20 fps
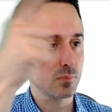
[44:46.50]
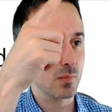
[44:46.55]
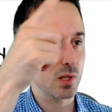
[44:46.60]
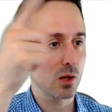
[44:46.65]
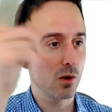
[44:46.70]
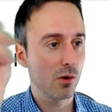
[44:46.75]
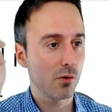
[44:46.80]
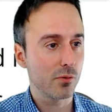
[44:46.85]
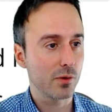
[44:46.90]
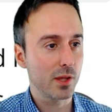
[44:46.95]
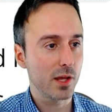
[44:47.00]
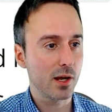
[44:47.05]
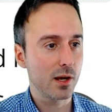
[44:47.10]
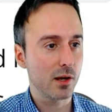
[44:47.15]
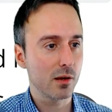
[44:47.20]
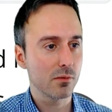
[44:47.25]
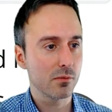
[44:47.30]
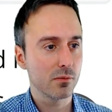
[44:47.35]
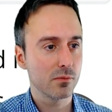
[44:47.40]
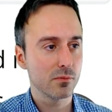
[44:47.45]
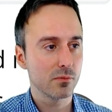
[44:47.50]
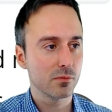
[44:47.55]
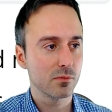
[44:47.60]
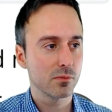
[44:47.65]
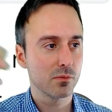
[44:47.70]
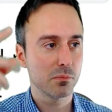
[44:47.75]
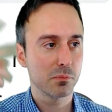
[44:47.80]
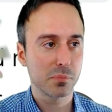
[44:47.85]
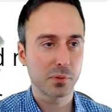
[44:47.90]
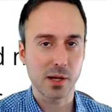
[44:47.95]
Over there,
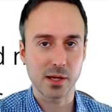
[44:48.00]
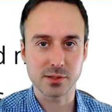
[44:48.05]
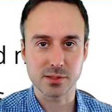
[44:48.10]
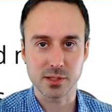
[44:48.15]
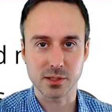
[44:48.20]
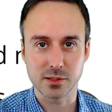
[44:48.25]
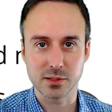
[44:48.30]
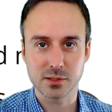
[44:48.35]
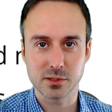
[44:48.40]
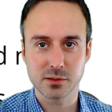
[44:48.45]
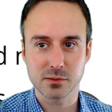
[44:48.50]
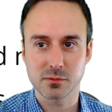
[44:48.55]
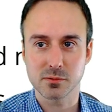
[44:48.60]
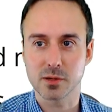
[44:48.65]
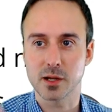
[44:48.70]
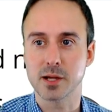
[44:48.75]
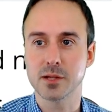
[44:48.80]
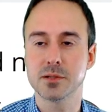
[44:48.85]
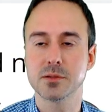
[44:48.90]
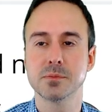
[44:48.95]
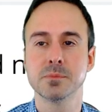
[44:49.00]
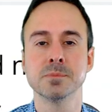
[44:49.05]
present, right?